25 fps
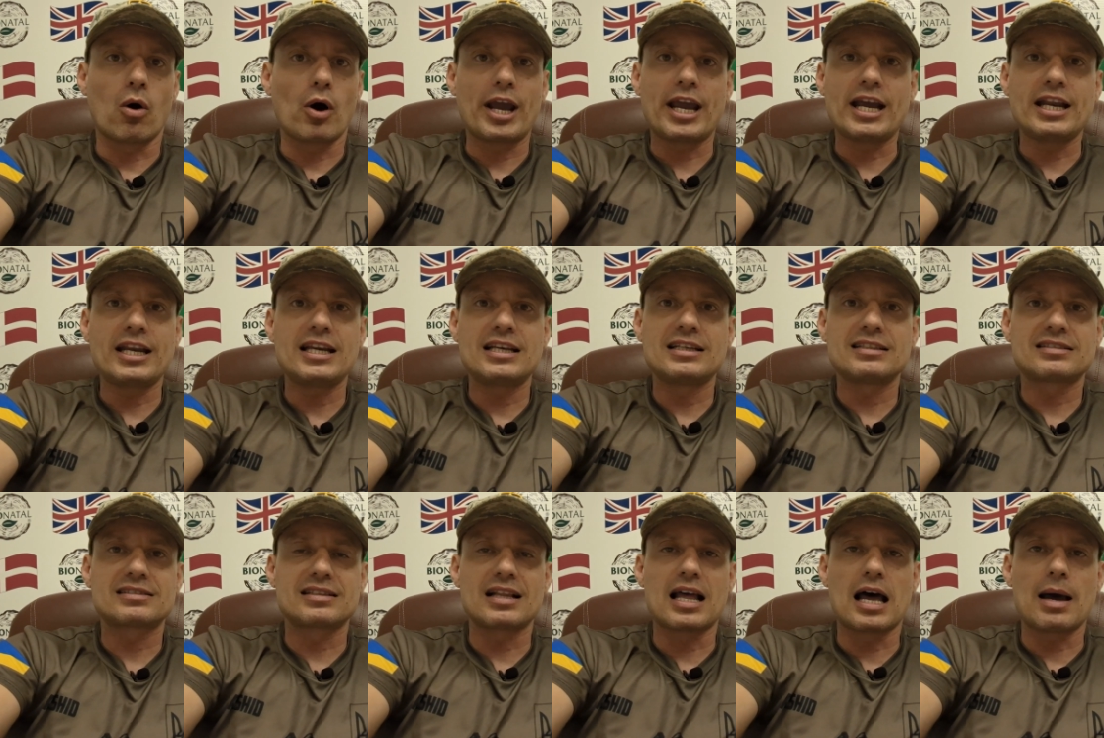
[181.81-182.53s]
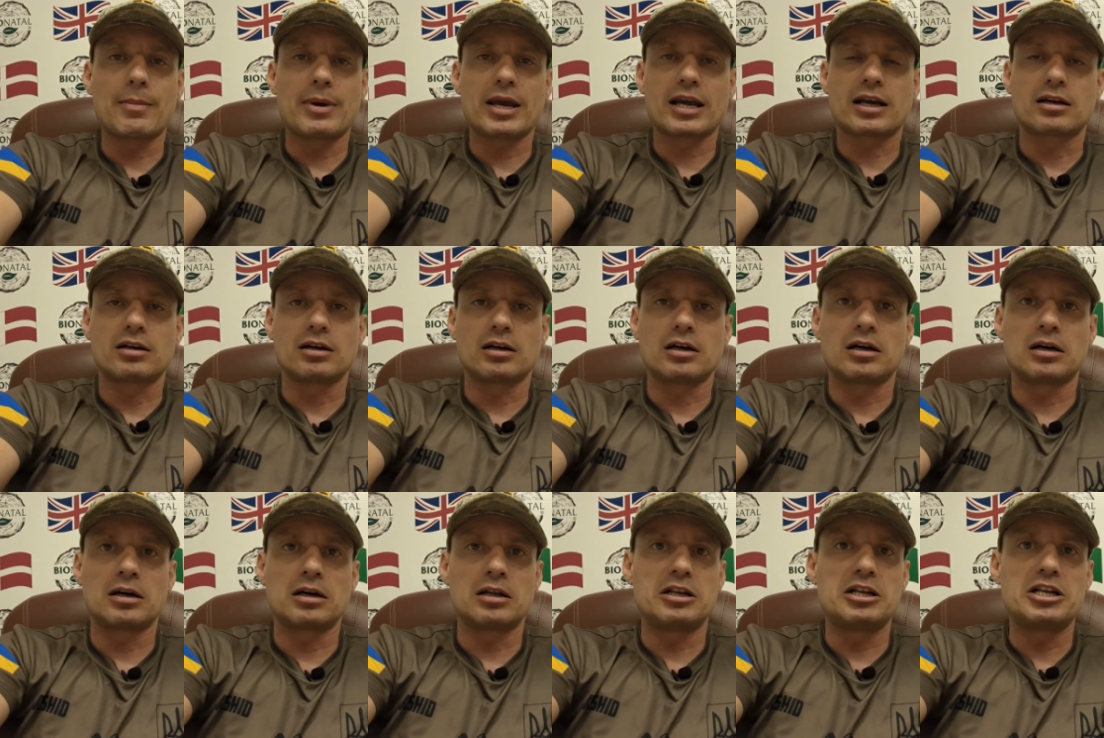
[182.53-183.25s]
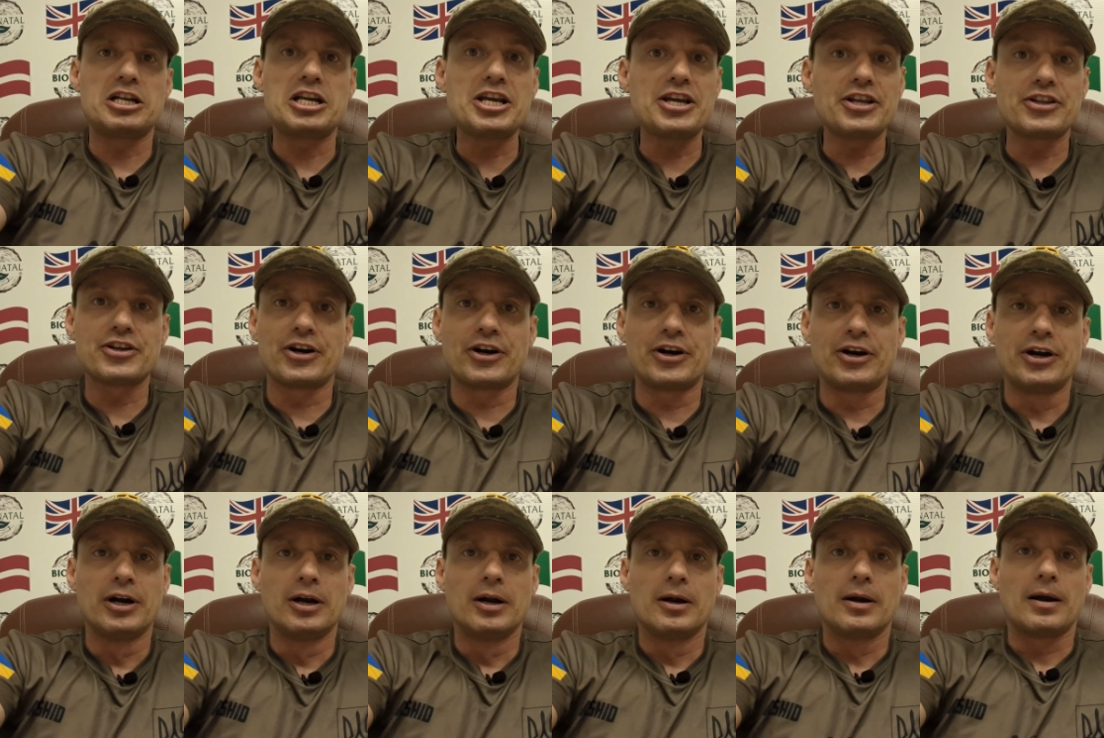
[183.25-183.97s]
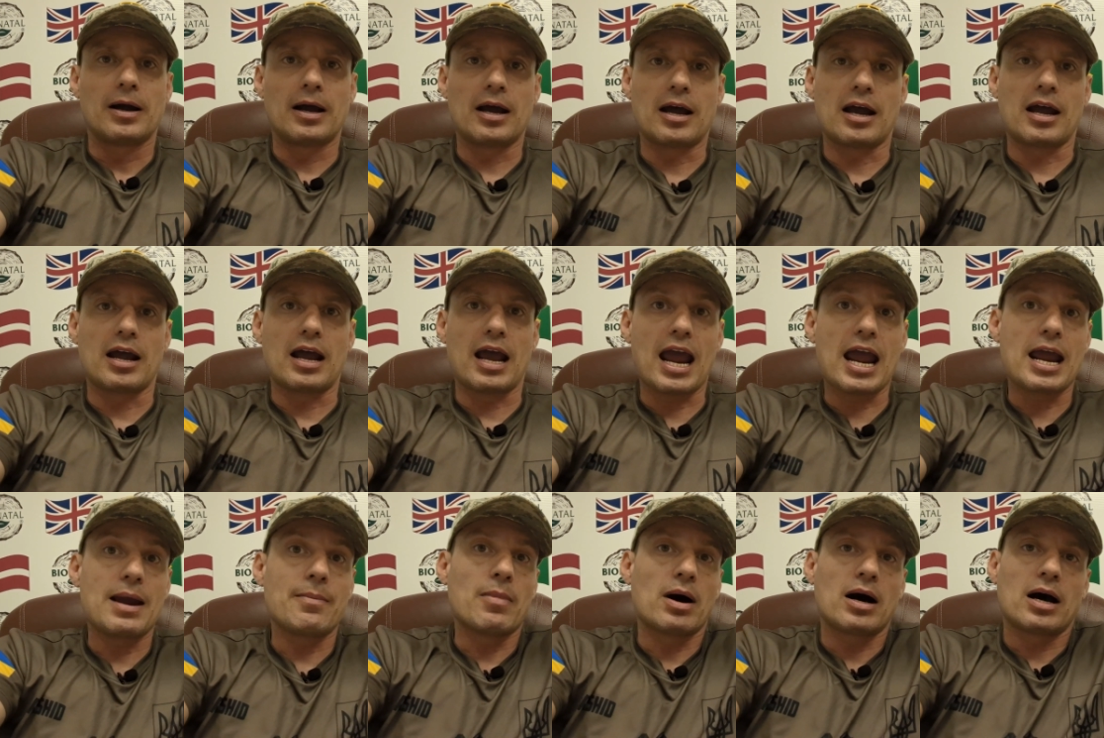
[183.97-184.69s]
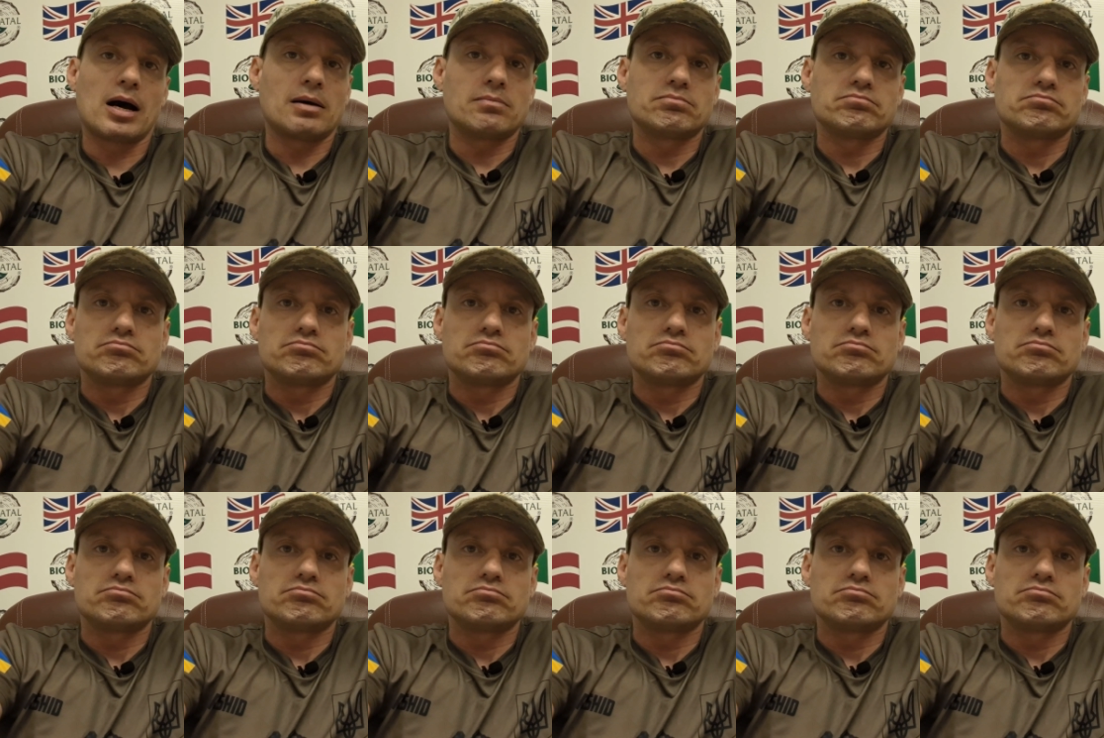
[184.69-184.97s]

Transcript: or any Islamic uh, leader, uh, A'imma.